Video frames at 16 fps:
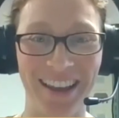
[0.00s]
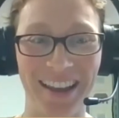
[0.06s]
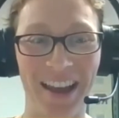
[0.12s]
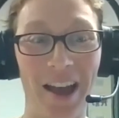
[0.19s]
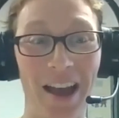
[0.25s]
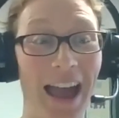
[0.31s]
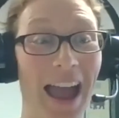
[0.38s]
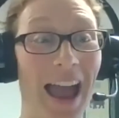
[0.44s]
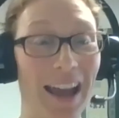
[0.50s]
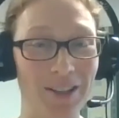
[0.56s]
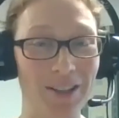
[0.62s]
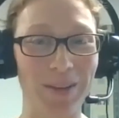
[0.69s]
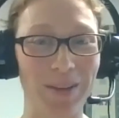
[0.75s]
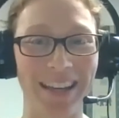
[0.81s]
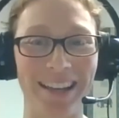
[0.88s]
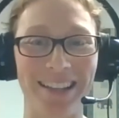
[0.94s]
uh, as
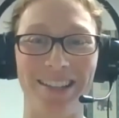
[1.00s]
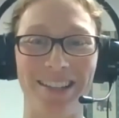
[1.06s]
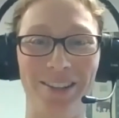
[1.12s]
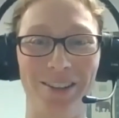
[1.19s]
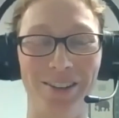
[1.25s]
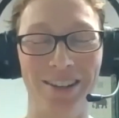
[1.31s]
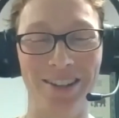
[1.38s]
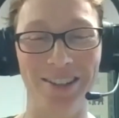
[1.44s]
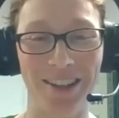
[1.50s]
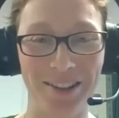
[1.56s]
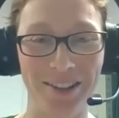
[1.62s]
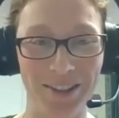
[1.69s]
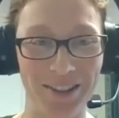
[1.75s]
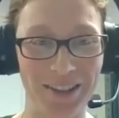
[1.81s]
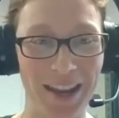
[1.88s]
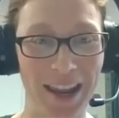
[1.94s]
we get to learn each other's